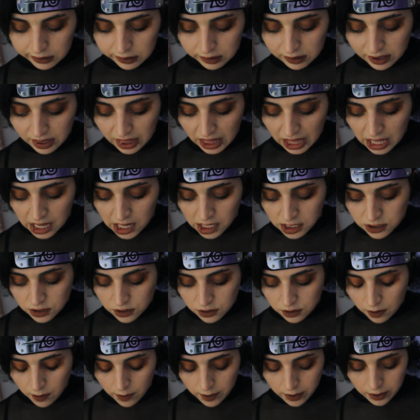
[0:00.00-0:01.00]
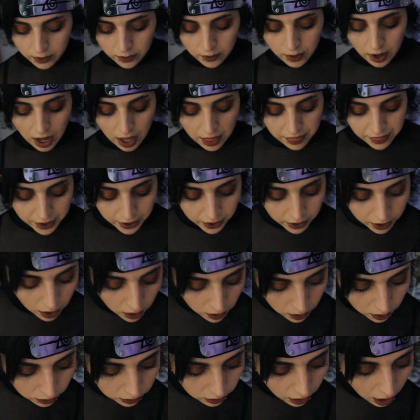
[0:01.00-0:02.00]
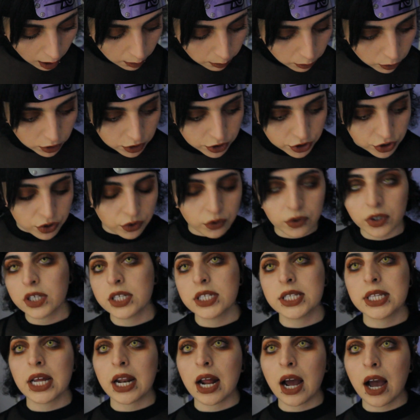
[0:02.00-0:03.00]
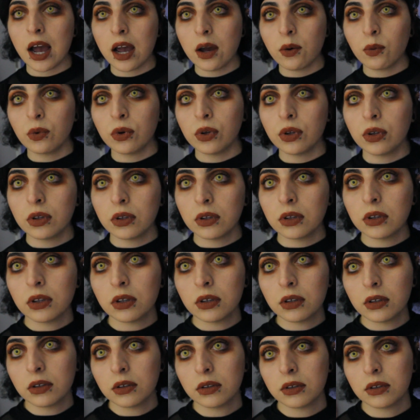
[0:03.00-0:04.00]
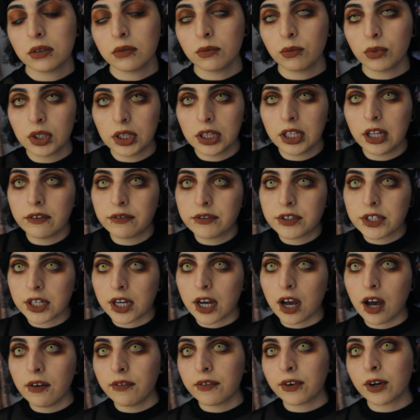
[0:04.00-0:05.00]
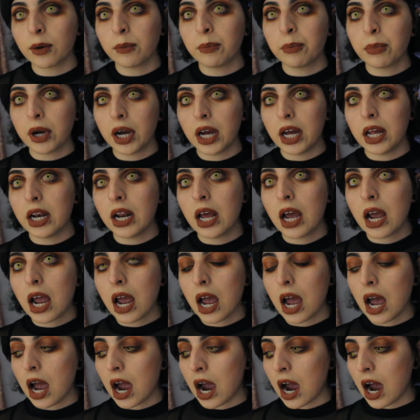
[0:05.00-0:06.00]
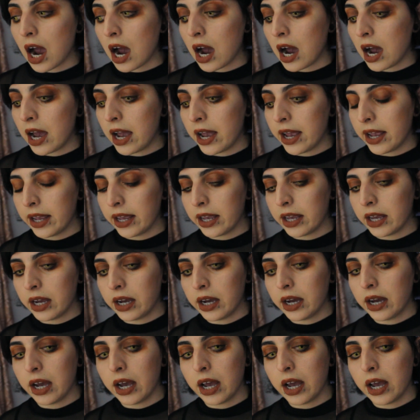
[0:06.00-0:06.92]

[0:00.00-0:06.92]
yeah, so there are a lot more stories that I would love to cover, but I'm